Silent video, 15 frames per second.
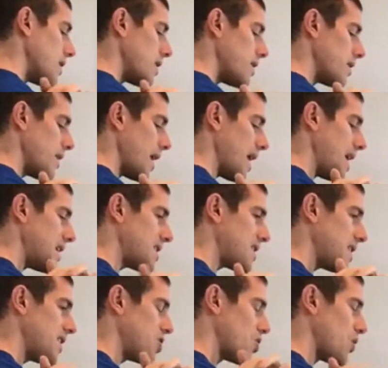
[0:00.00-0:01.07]
the
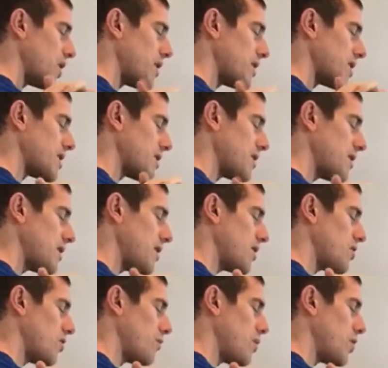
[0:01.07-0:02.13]
AC joint, this
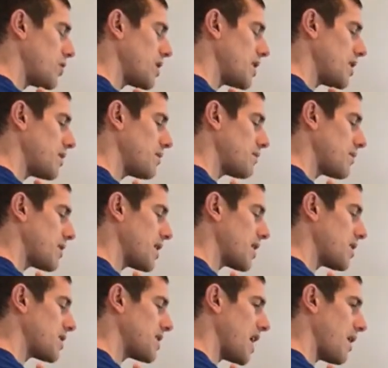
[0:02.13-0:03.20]
little bony thing
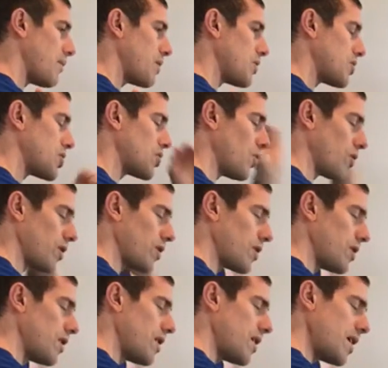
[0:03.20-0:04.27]
on top of your shoulder,
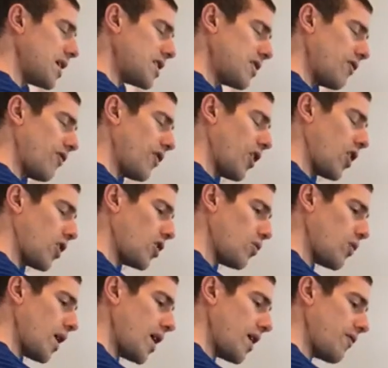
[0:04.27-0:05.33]
as far
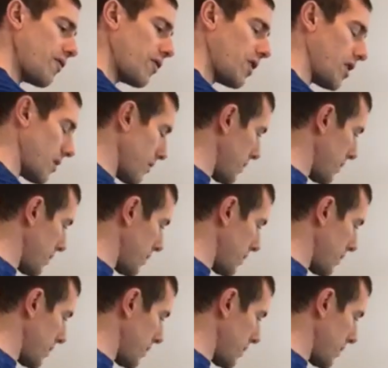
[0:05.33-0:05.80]
away from